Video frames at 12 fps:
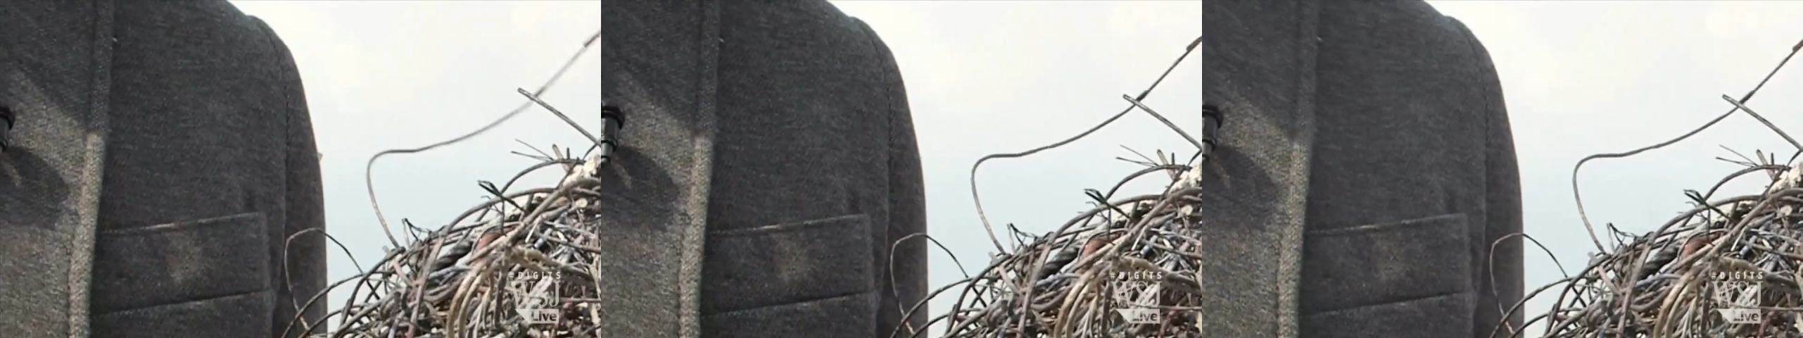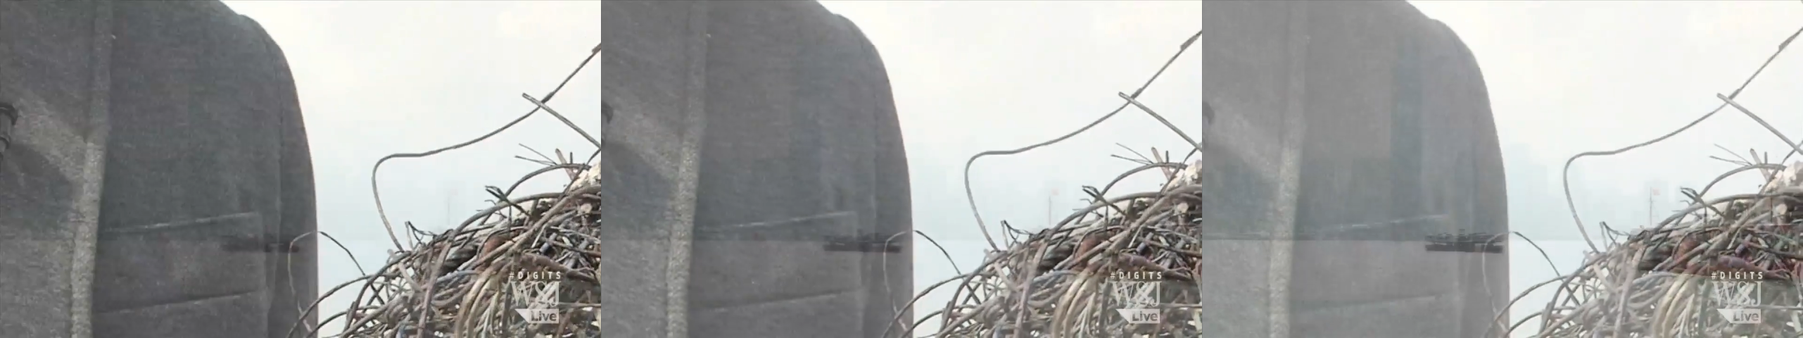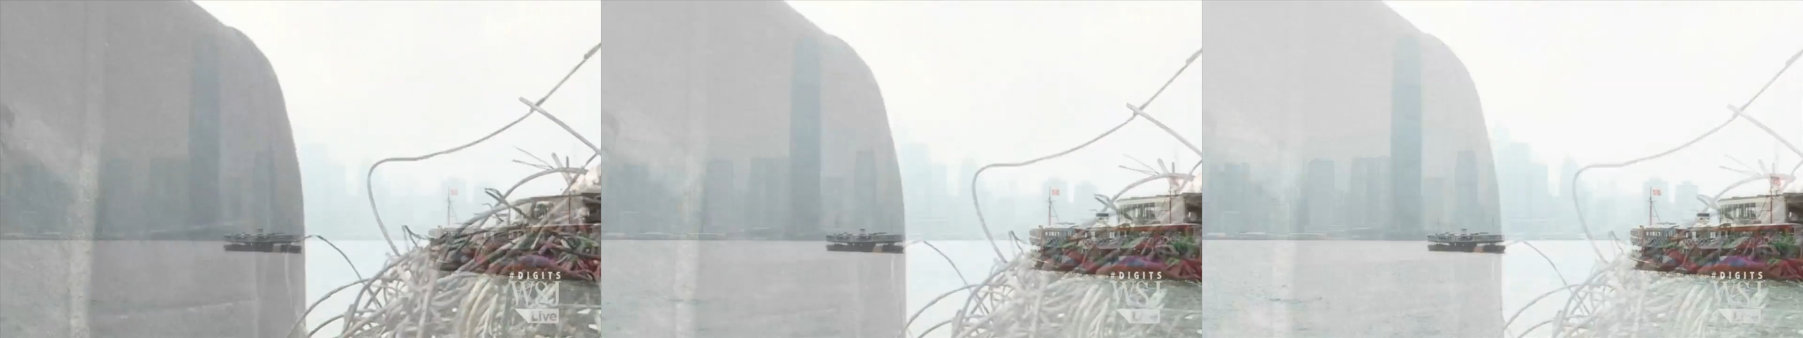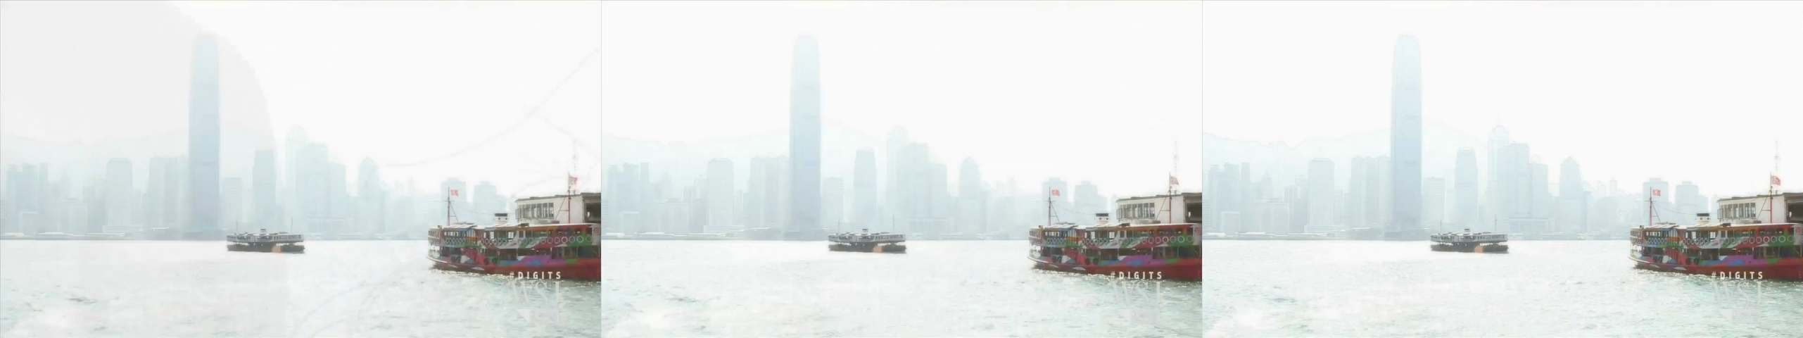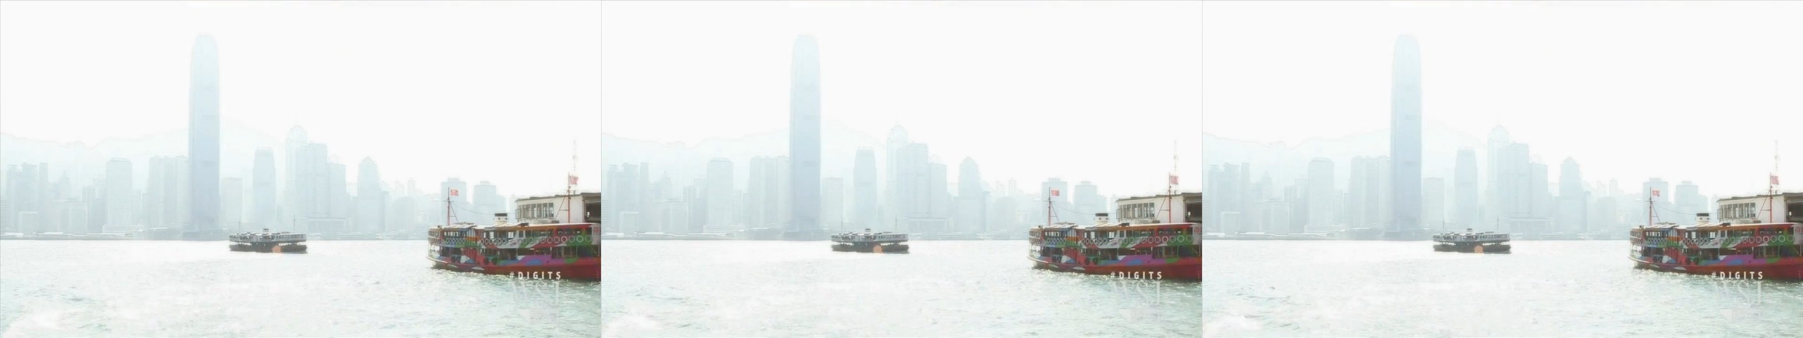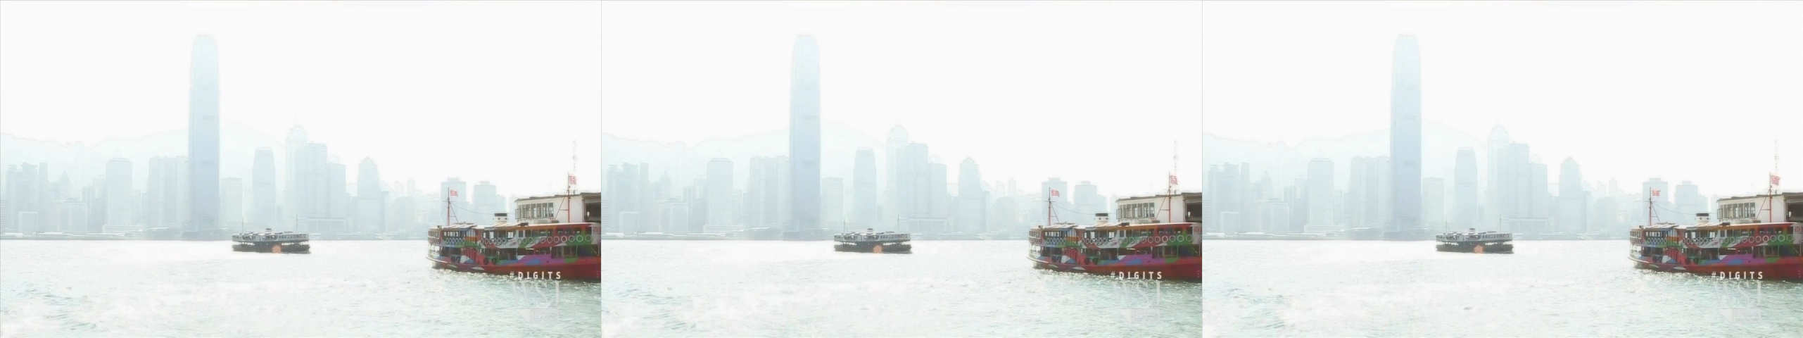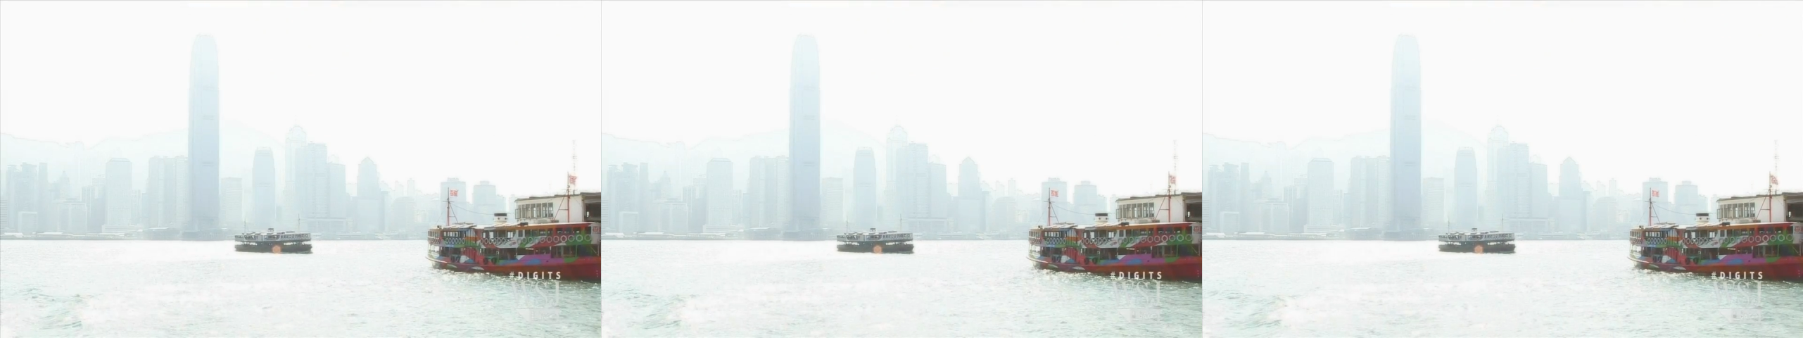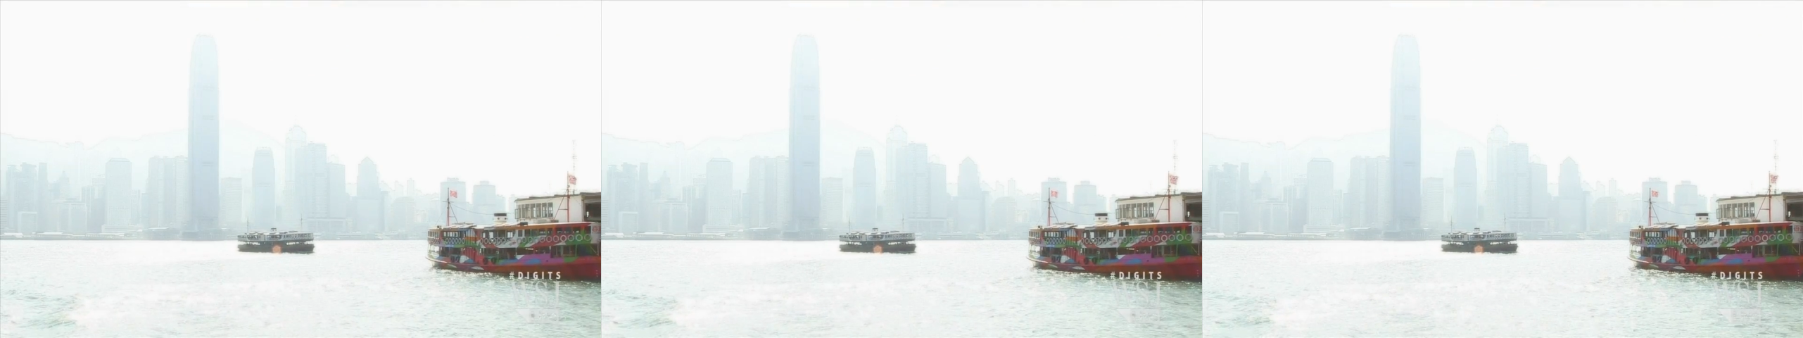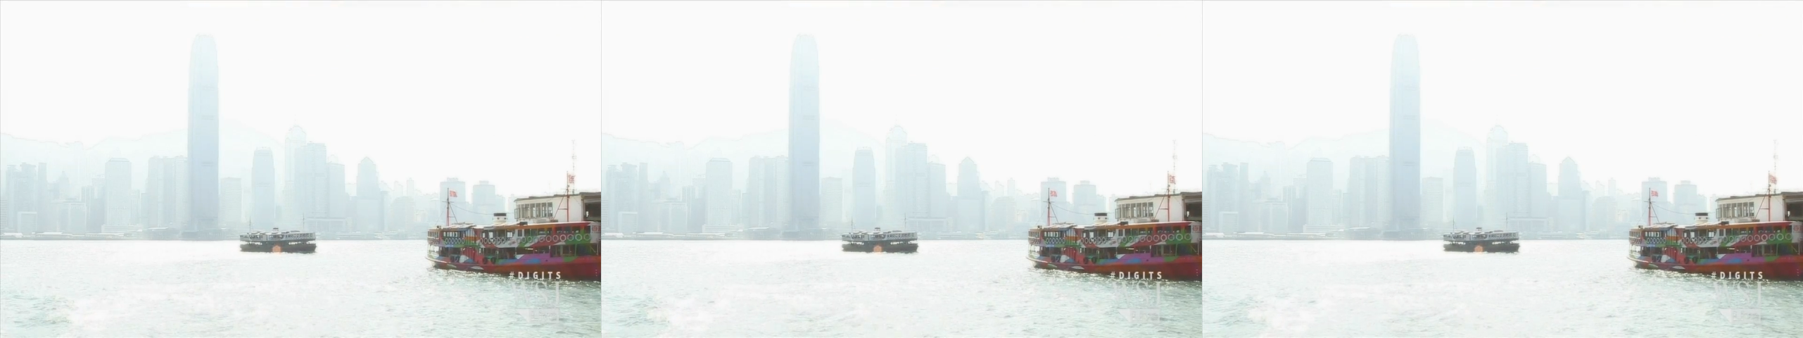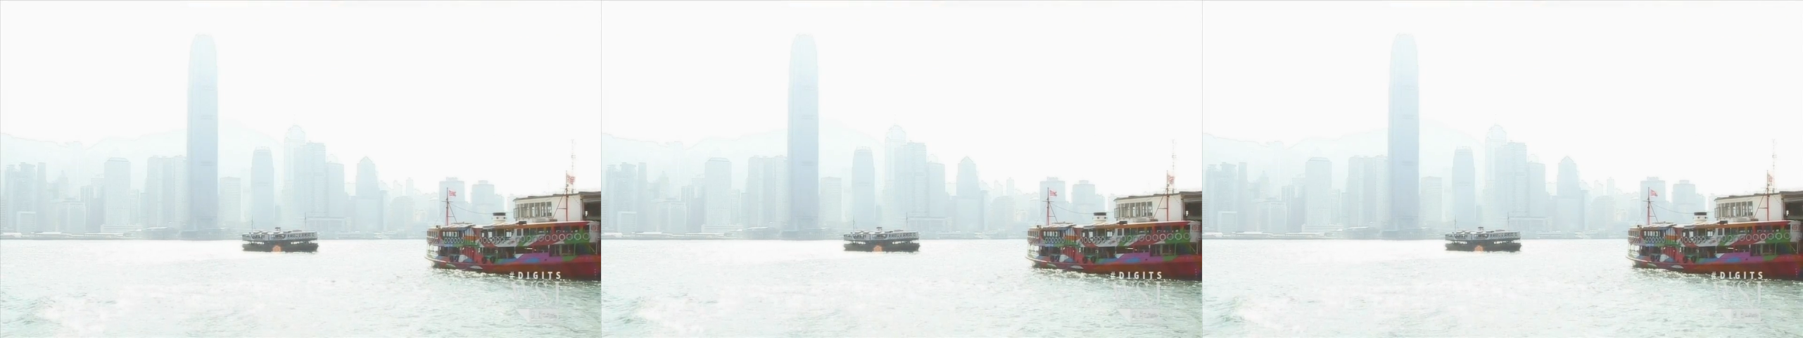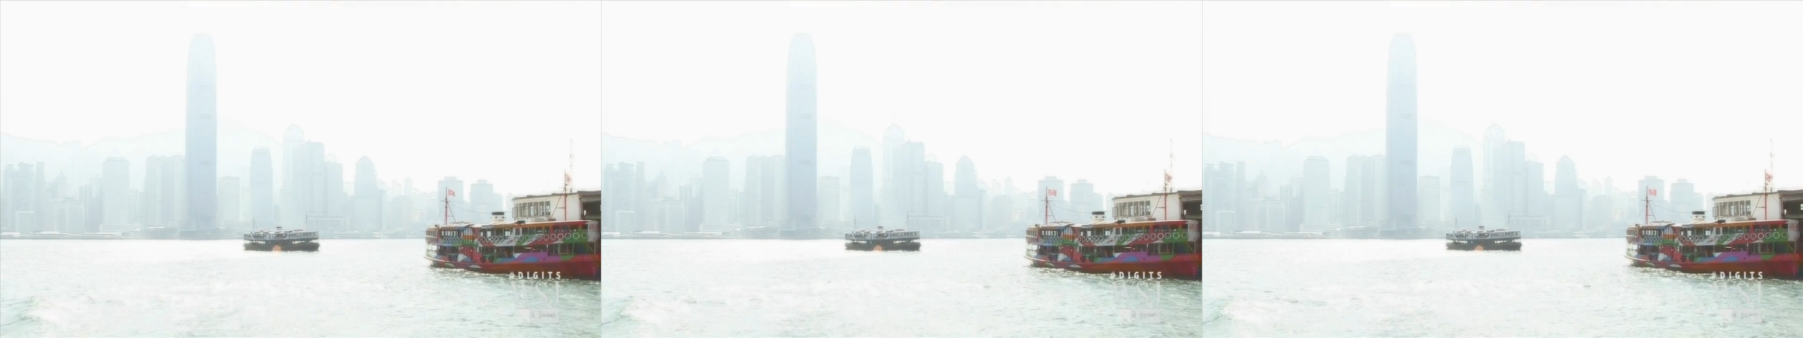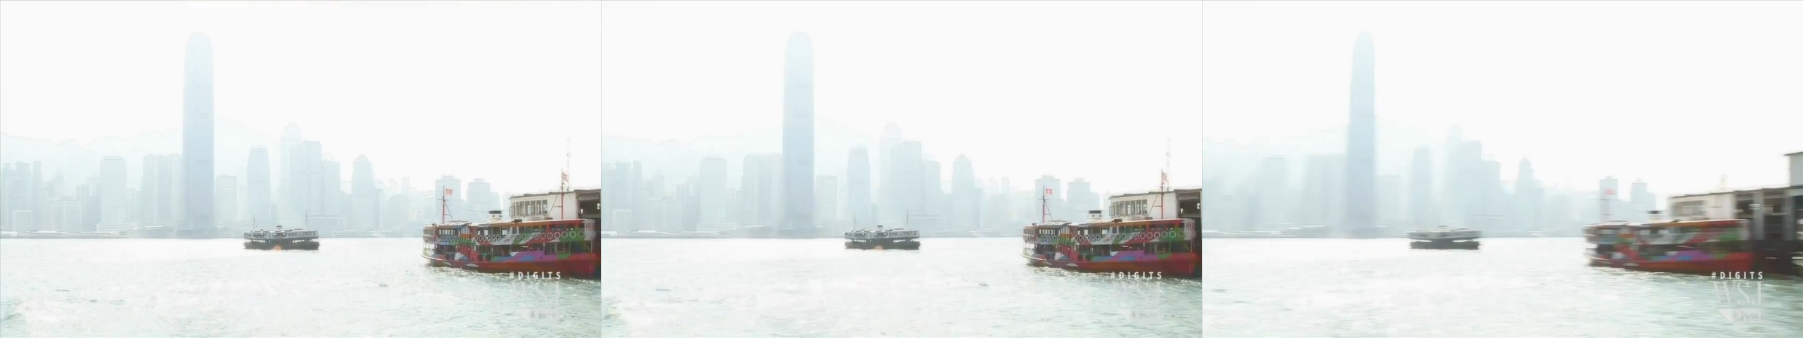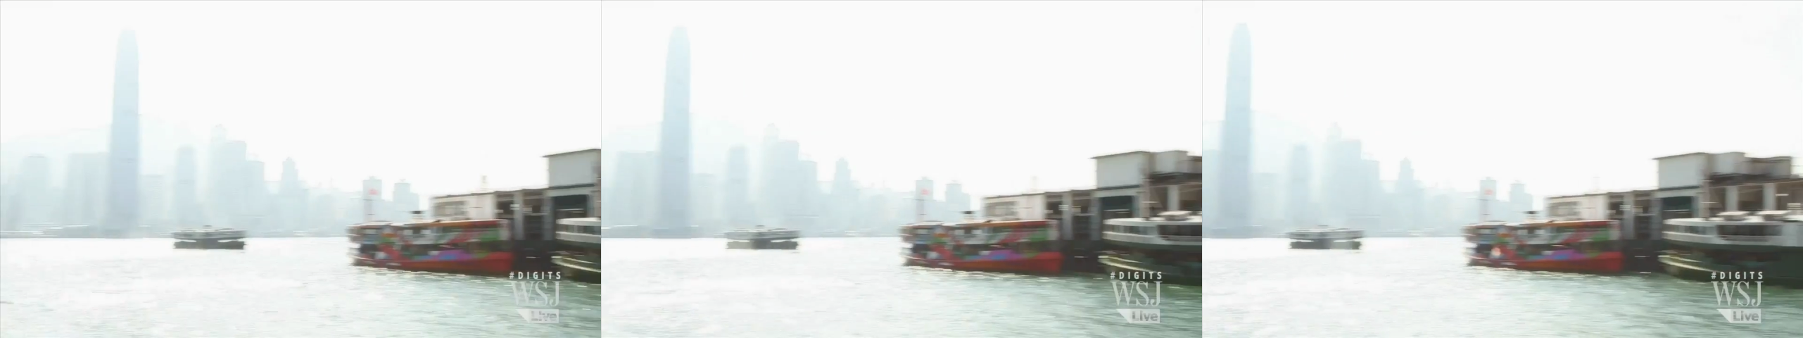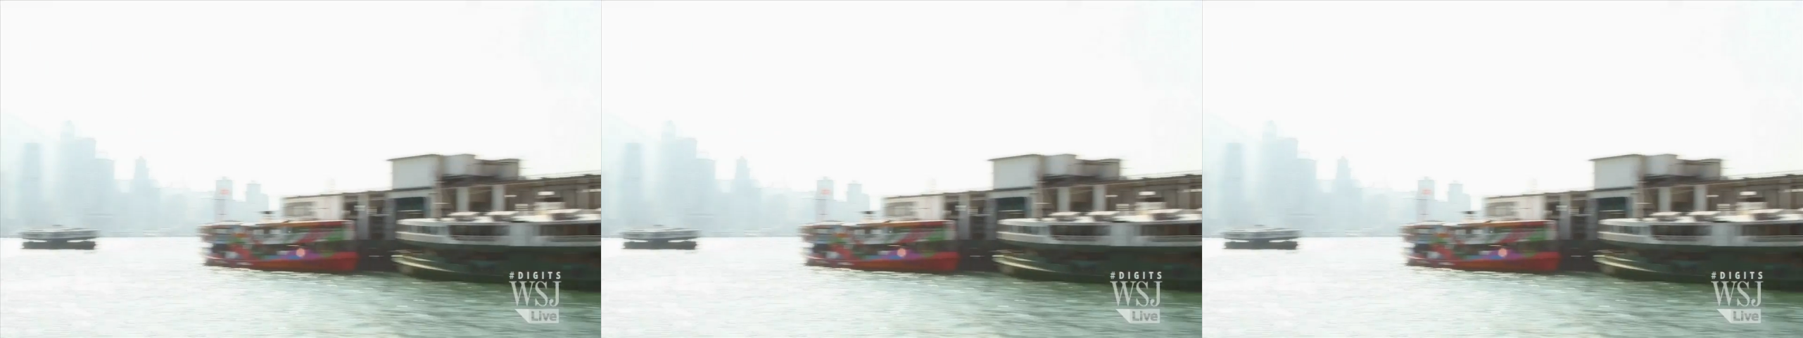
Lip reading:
[unreadable: no face in view]